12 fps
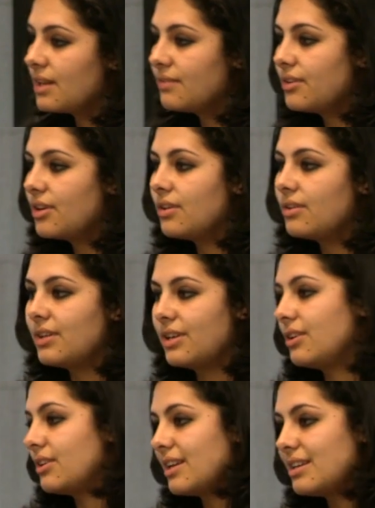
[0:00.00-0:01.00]
never
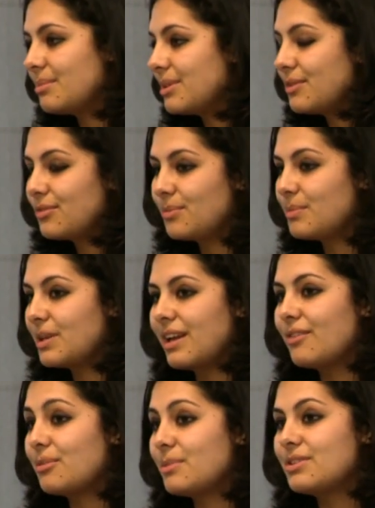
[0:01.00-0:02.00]
heard anybody from the
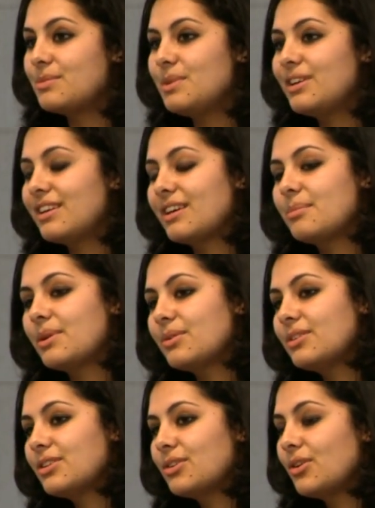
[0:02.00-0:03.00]
government speaking
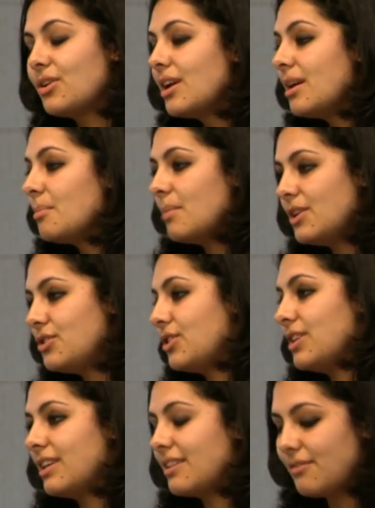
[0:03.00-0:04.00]
about it or
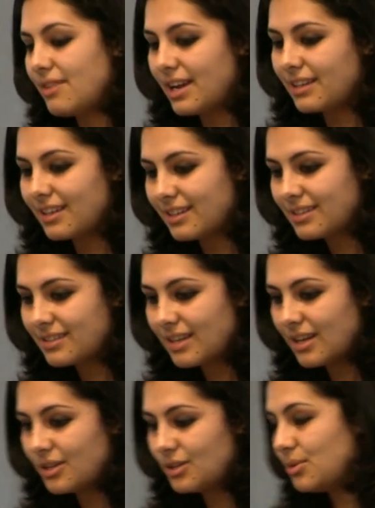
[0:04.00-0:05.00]
mentioning the fact that
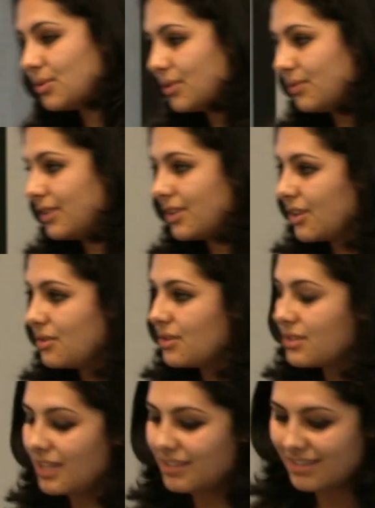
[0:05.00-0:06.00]
youth of the
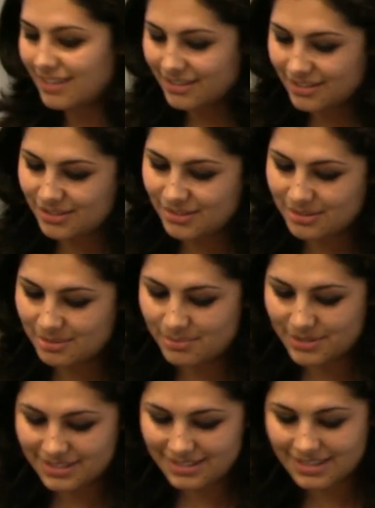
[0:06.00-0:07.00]
country sent the letter to the
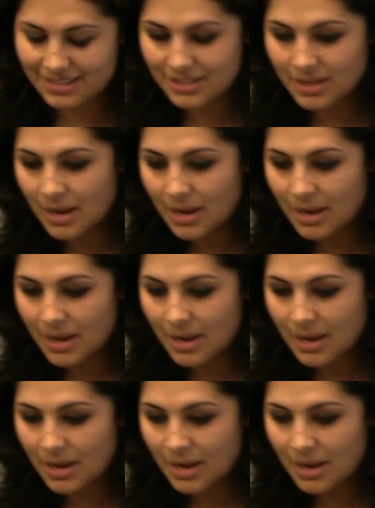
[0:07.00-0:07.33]
president.